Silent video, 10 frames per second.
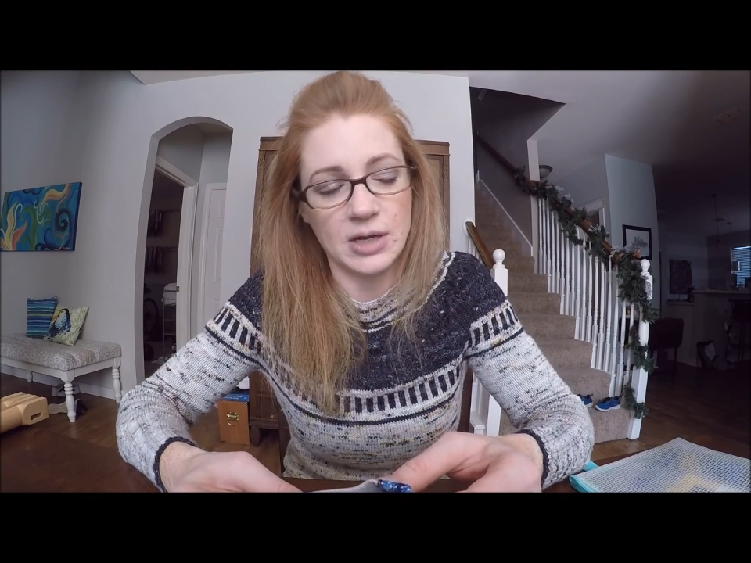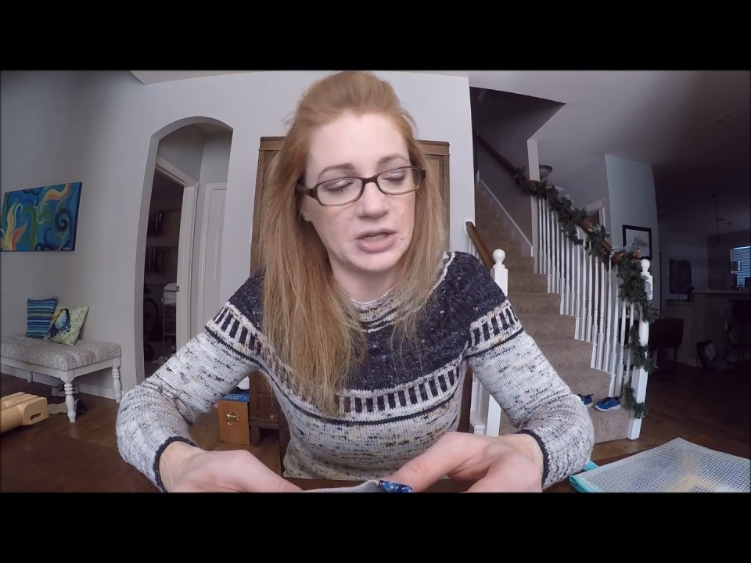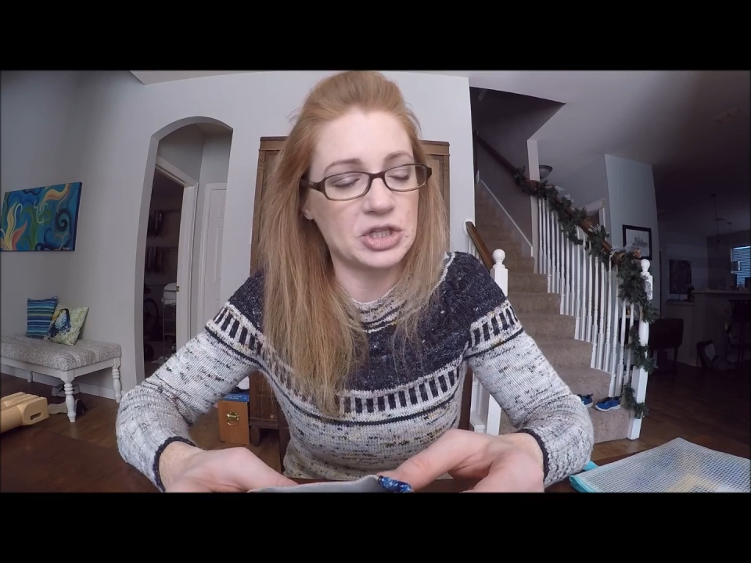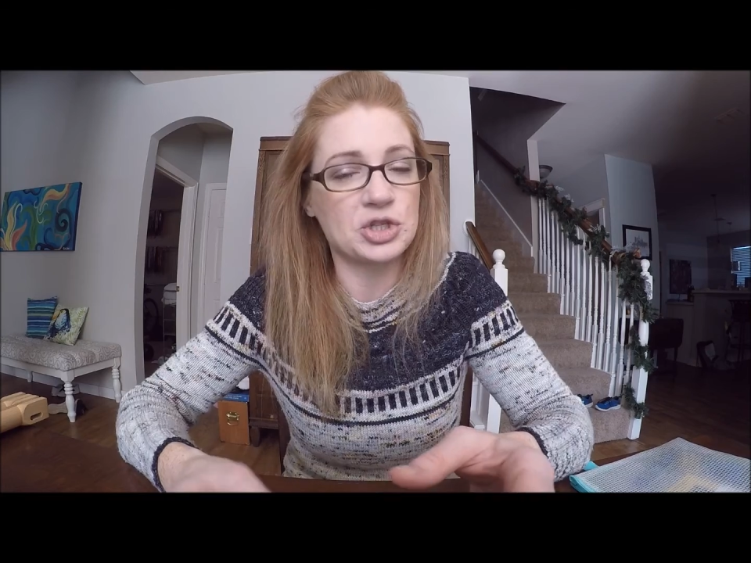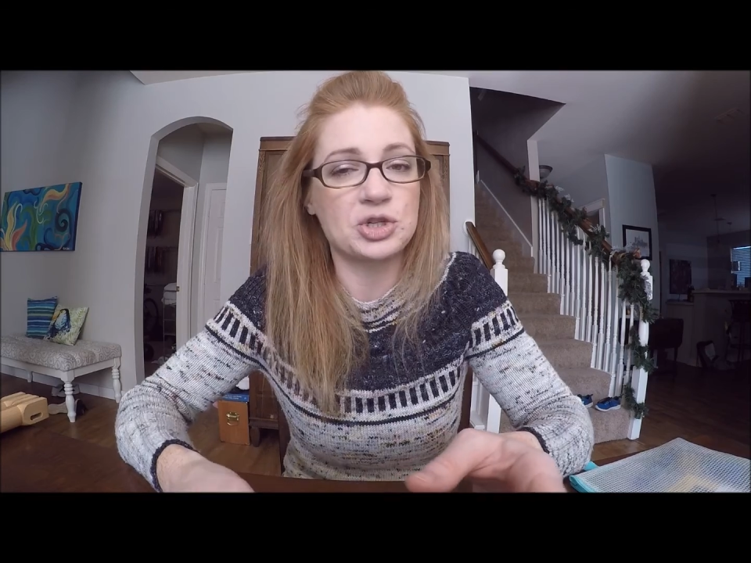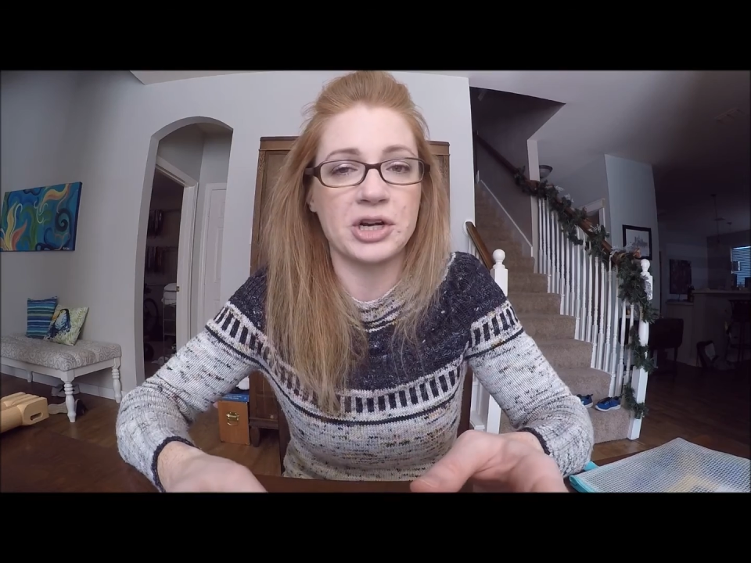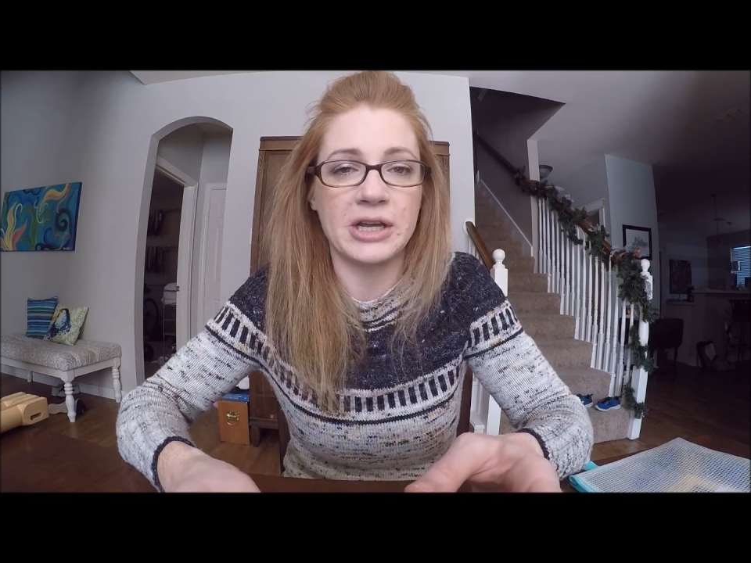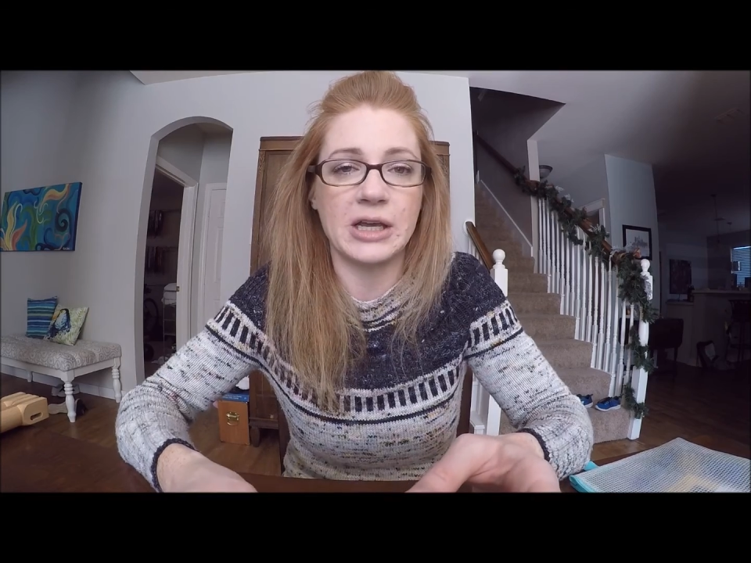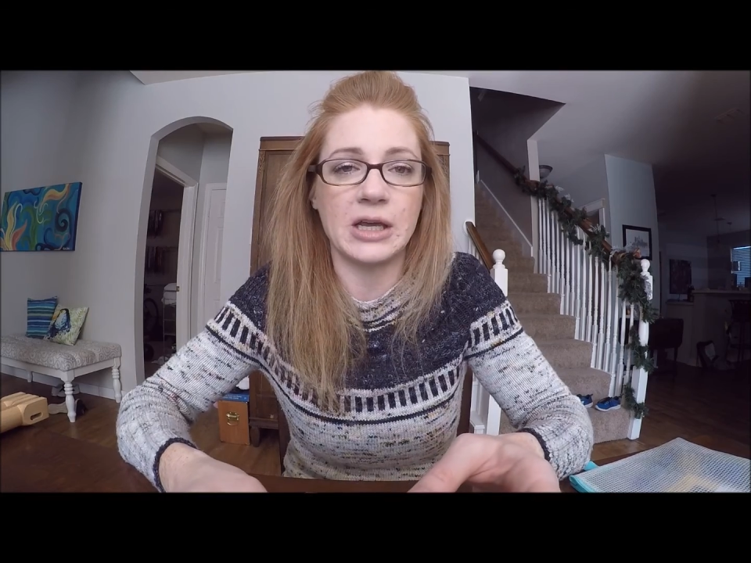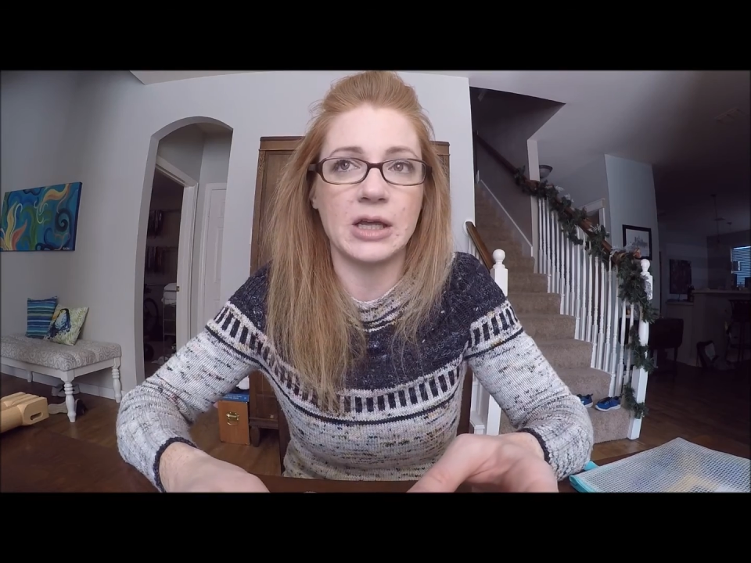it's
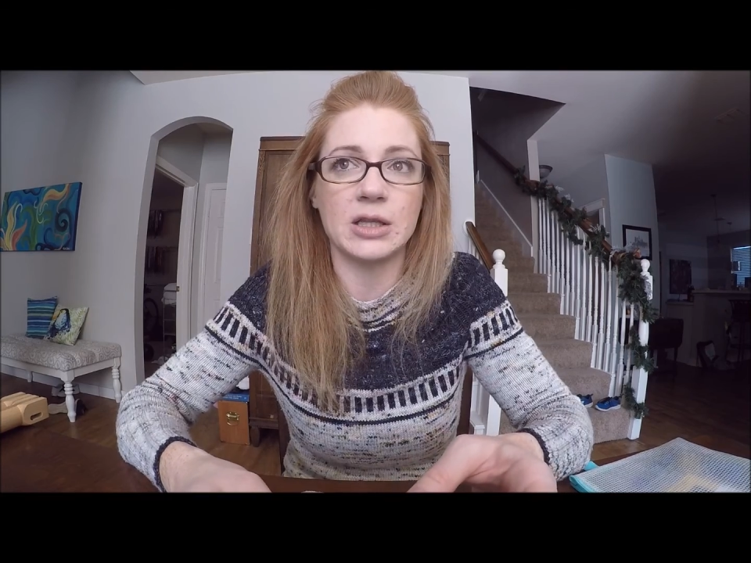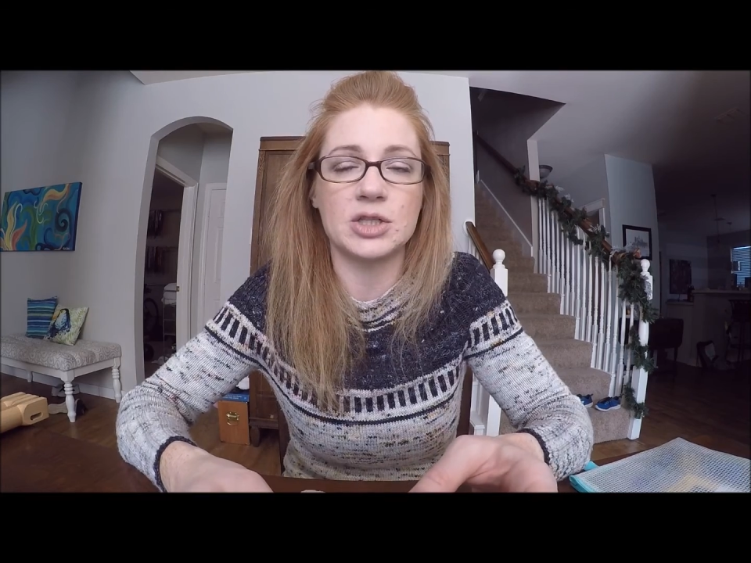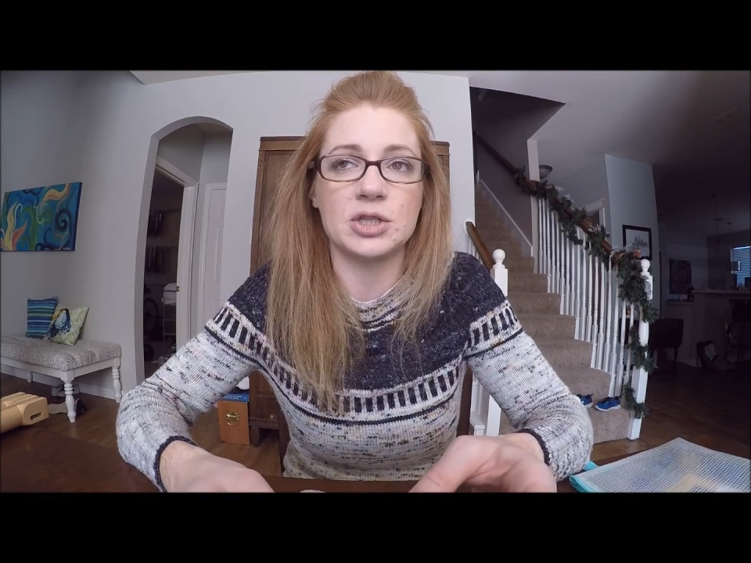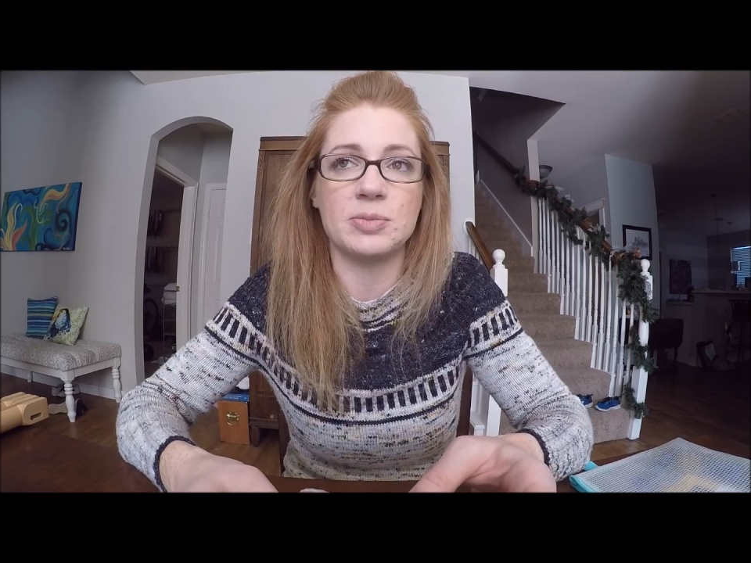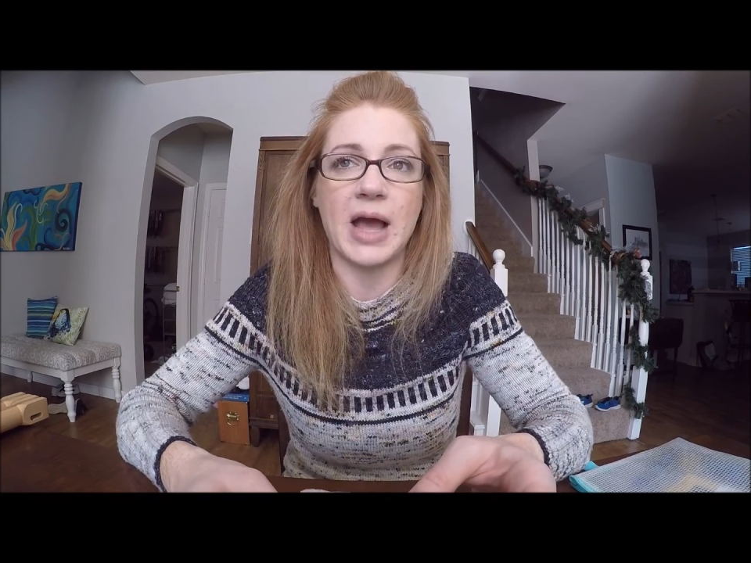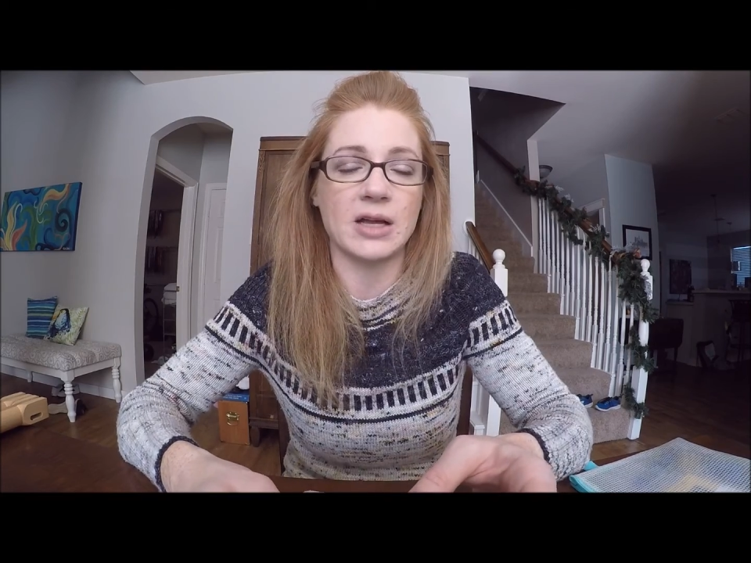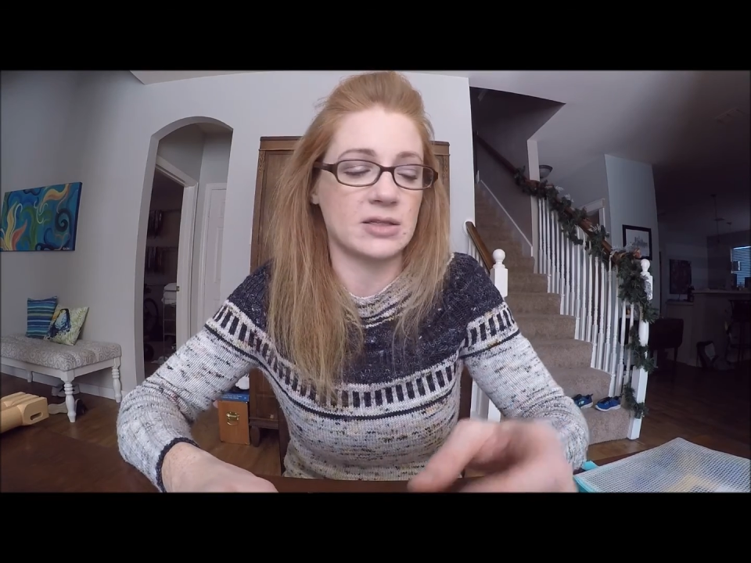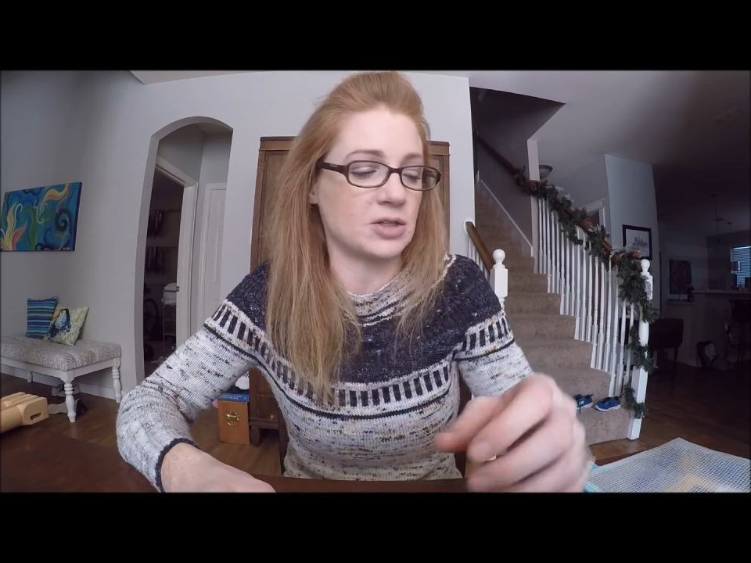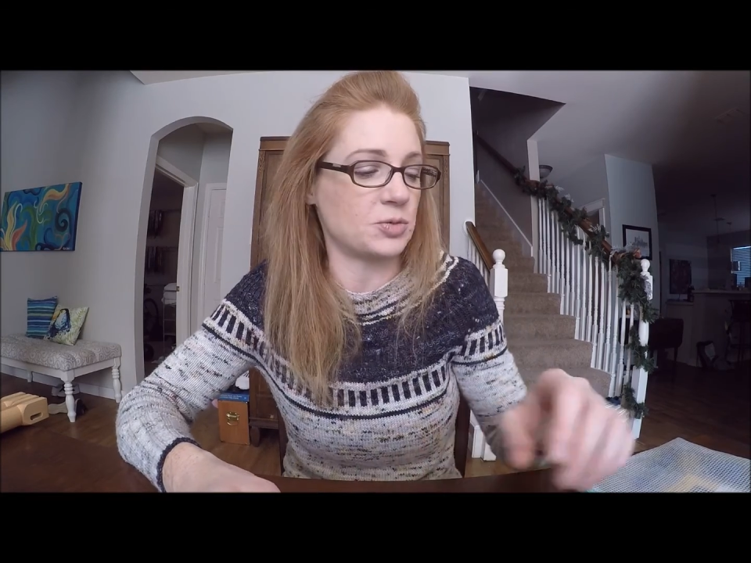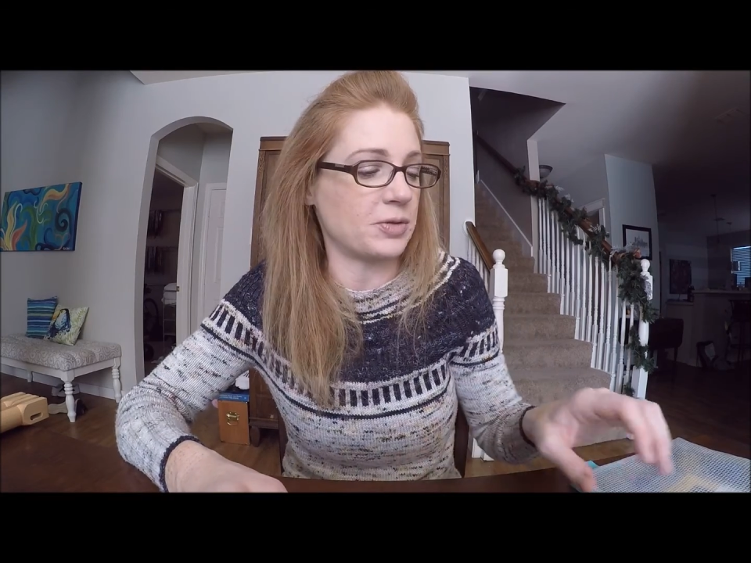tricky to back
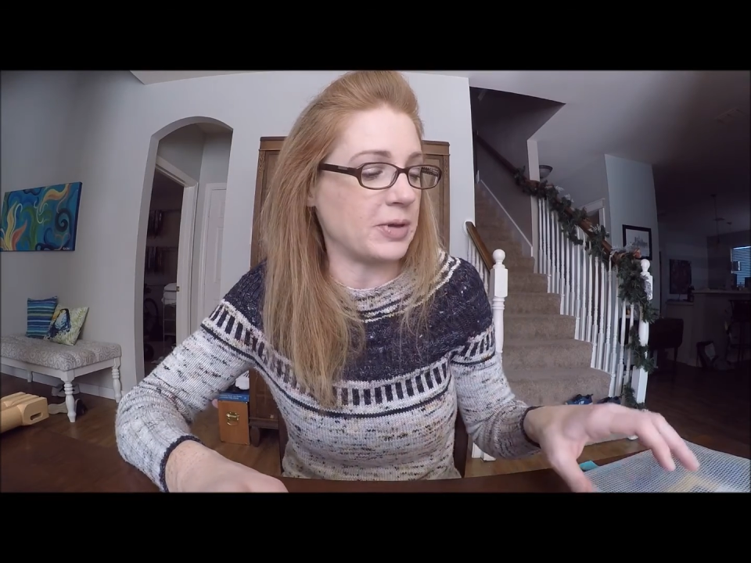stitch with,